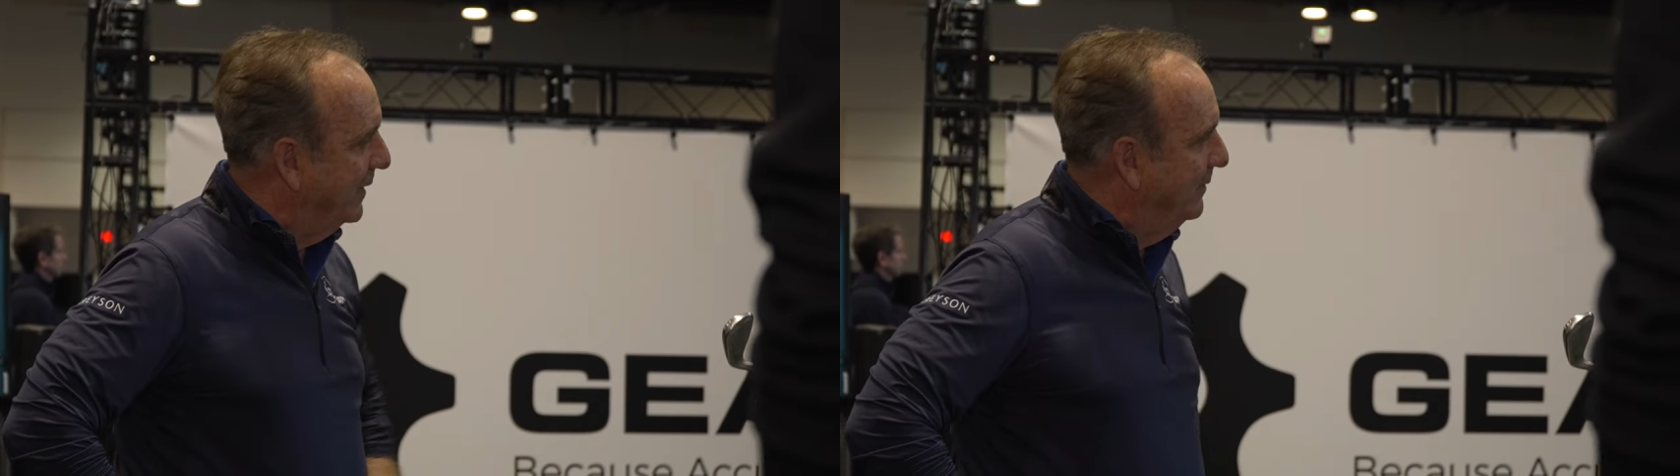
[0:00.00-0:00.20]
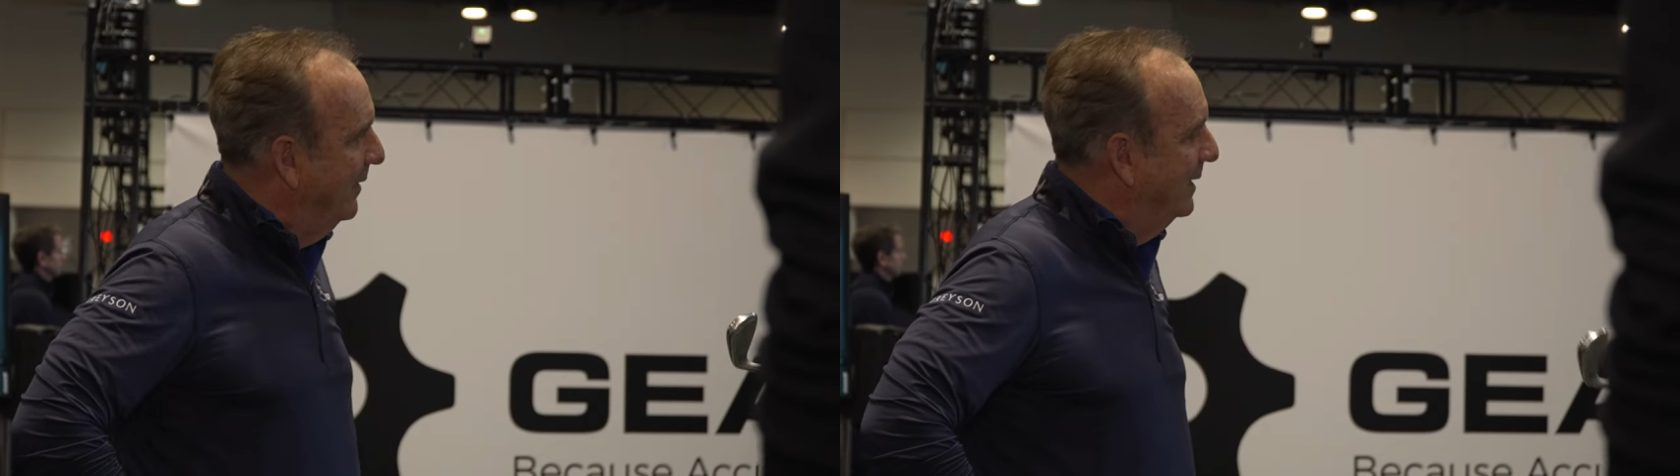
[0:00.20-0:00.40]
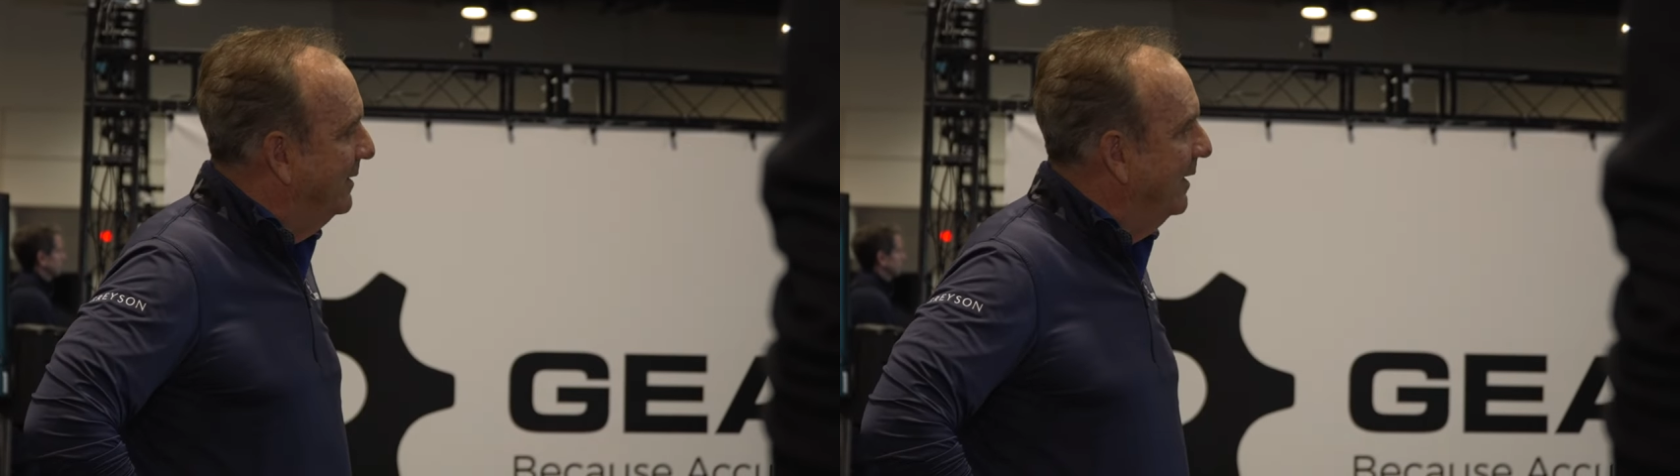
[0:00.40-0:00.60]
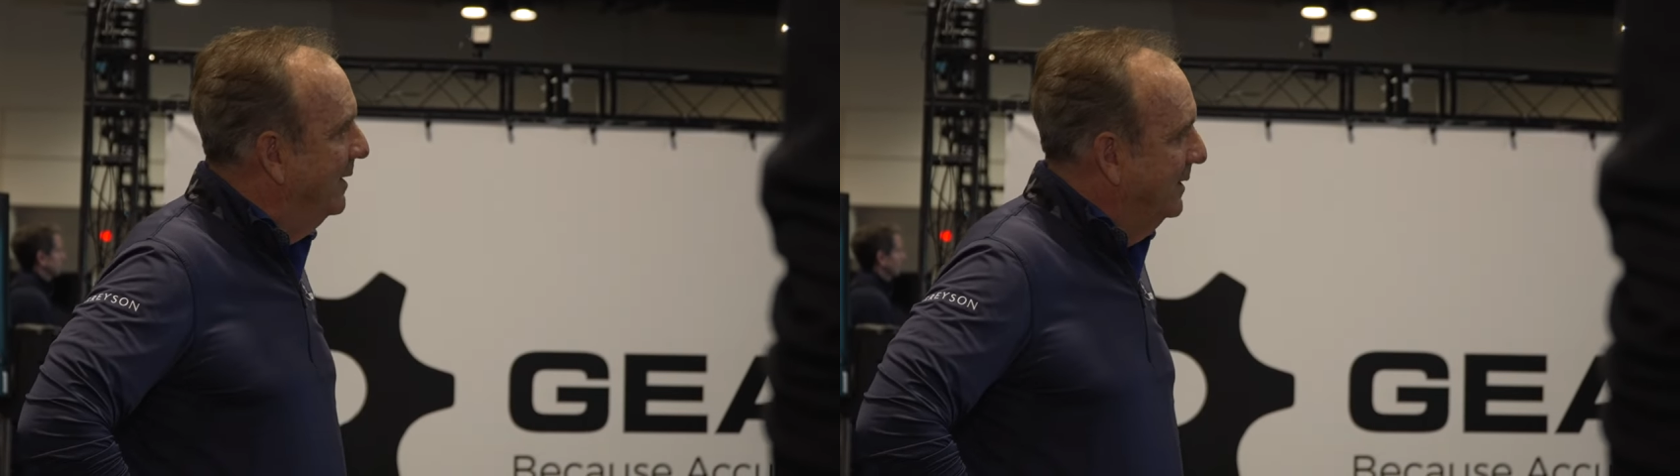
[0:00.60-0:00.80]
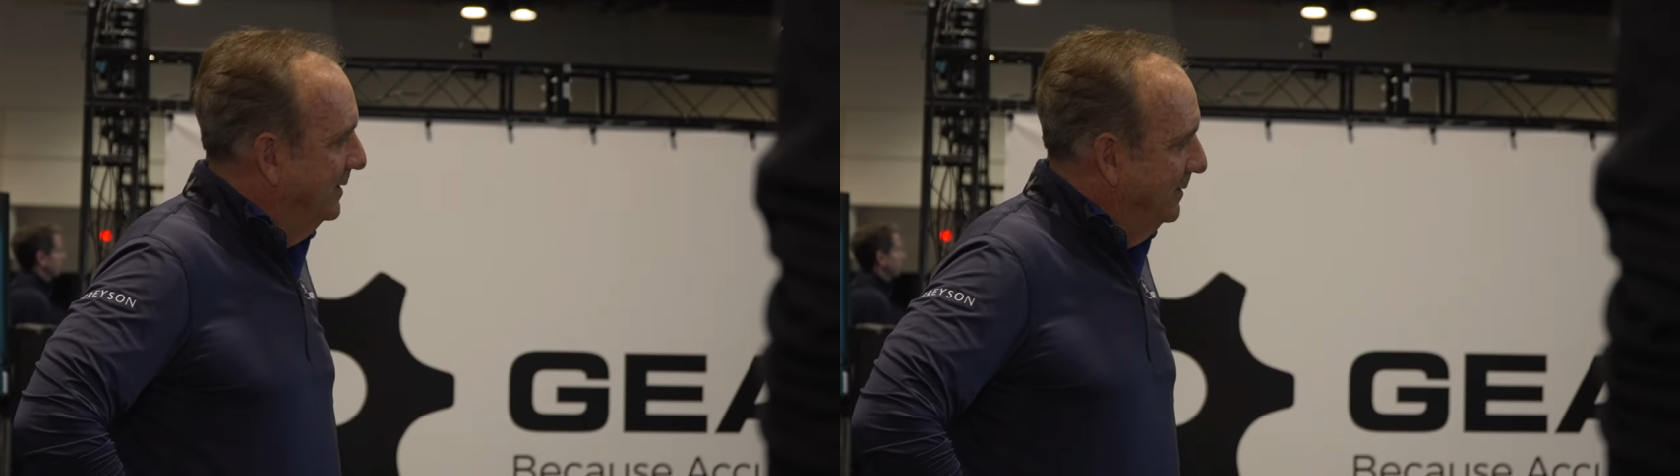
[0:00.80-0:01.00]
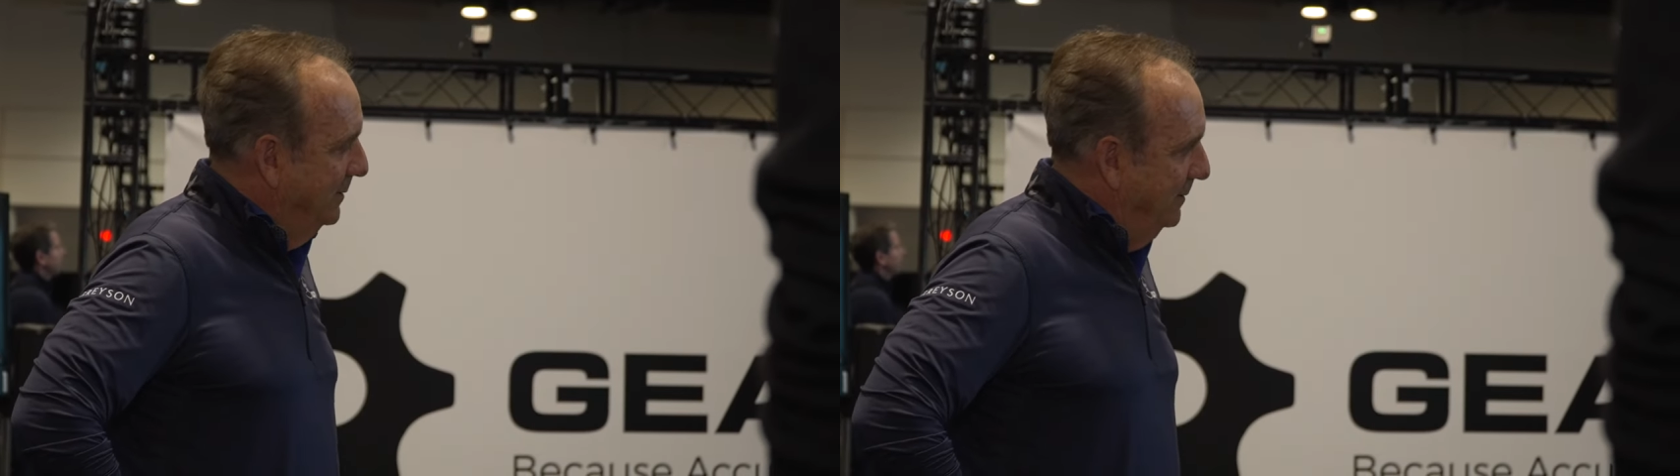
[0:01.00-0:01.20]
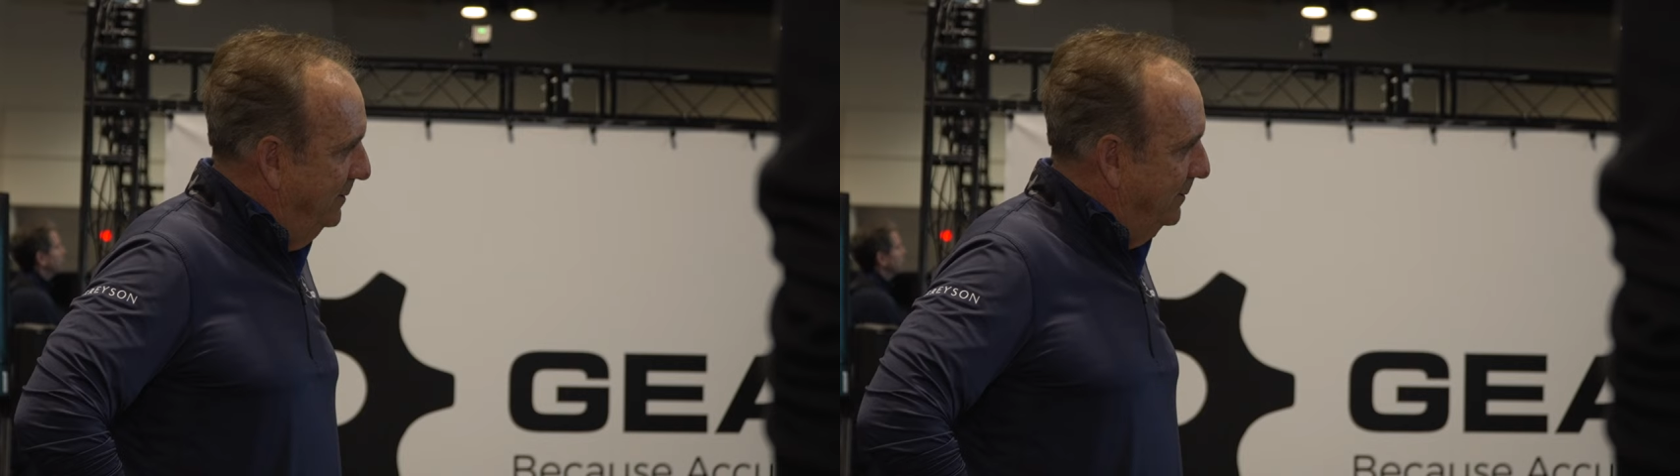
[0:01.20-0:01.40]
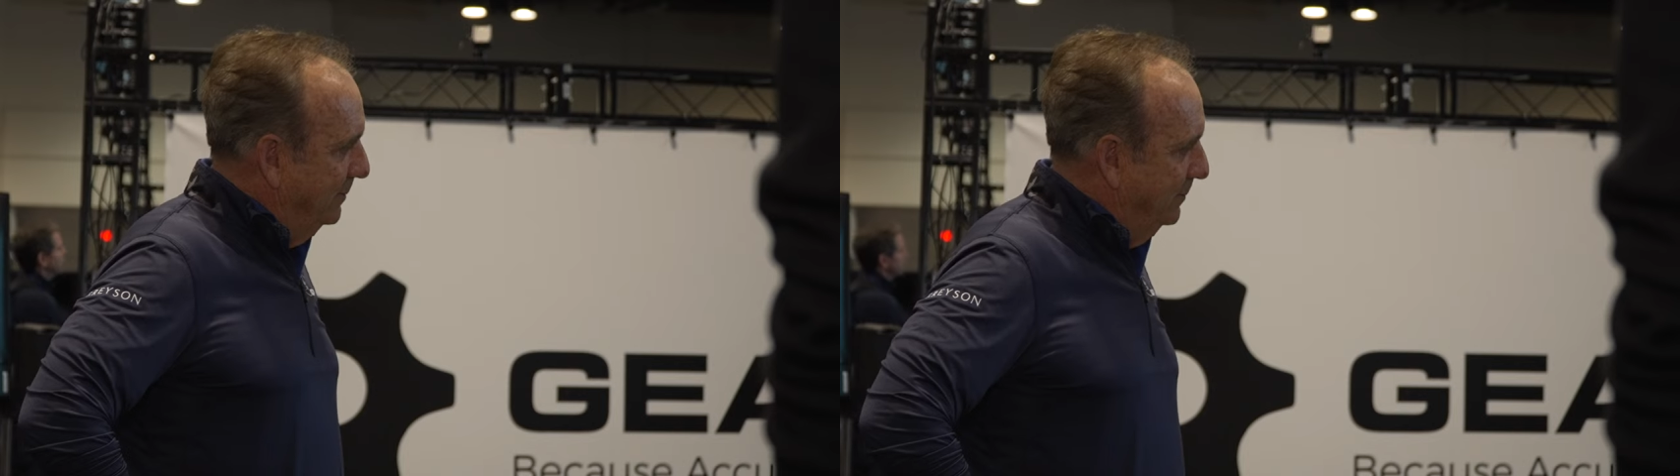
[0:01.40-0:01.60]
that when I
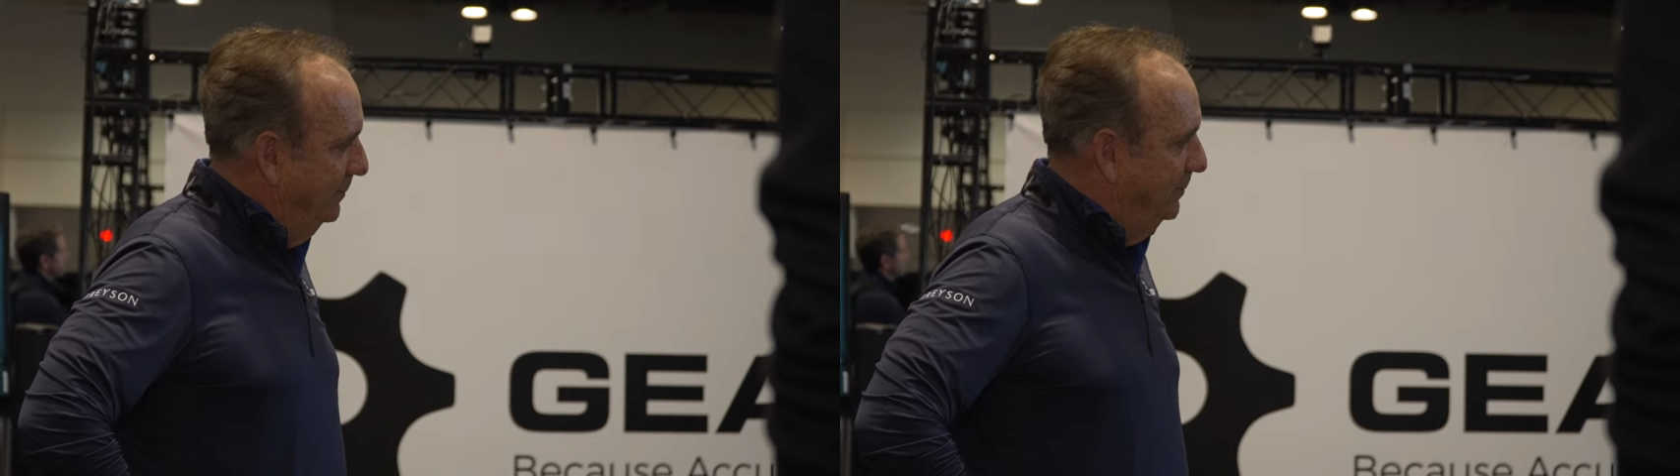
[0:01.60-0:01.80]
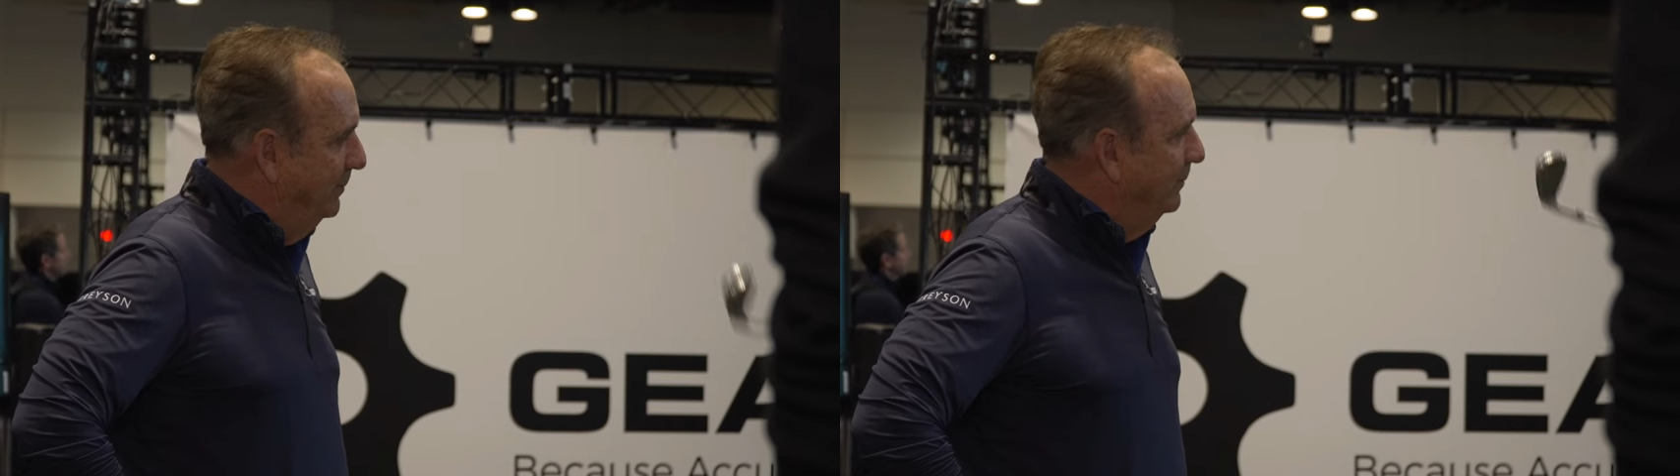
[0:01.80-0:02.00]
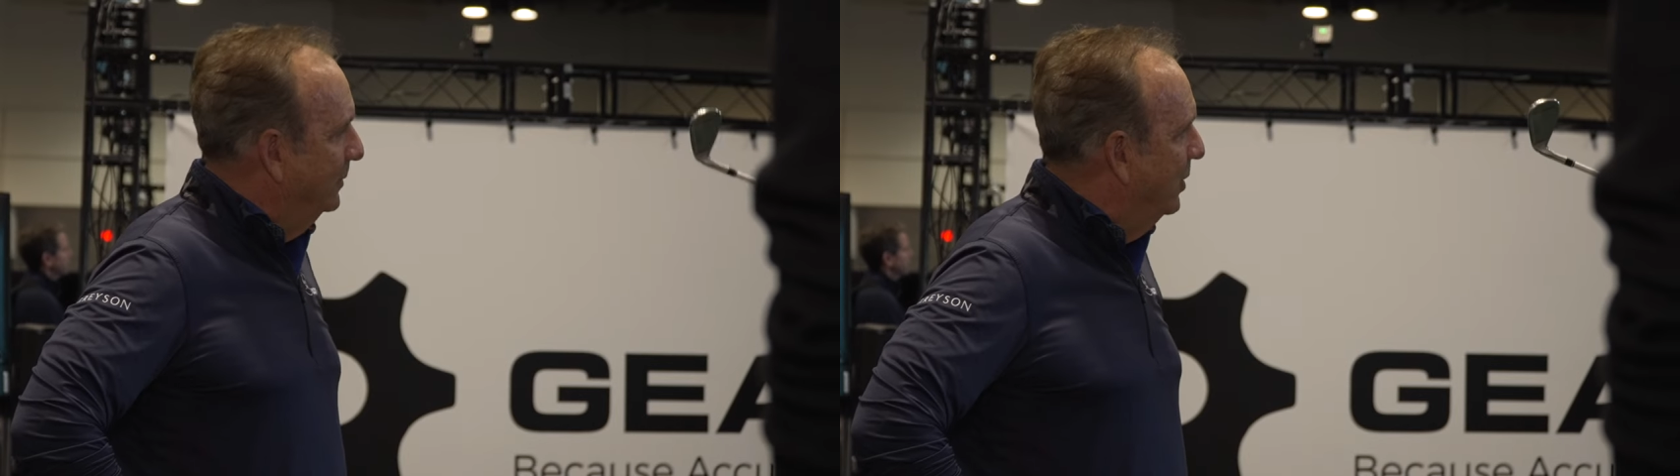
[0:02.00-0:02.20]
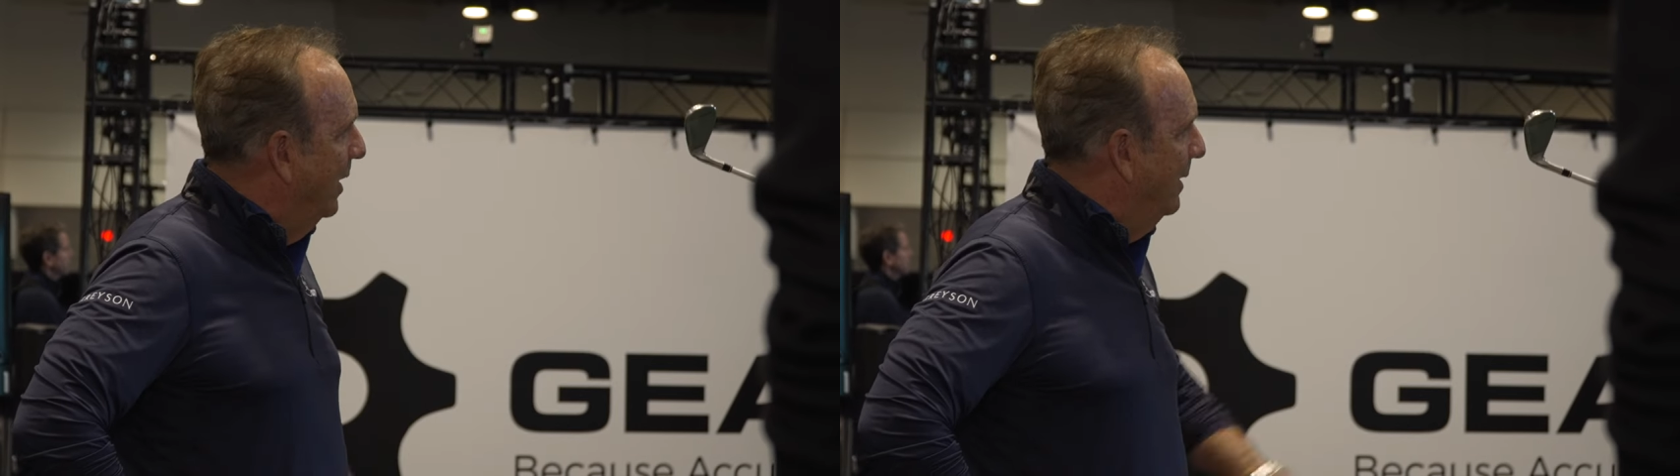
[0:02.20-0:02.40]
see them at impact,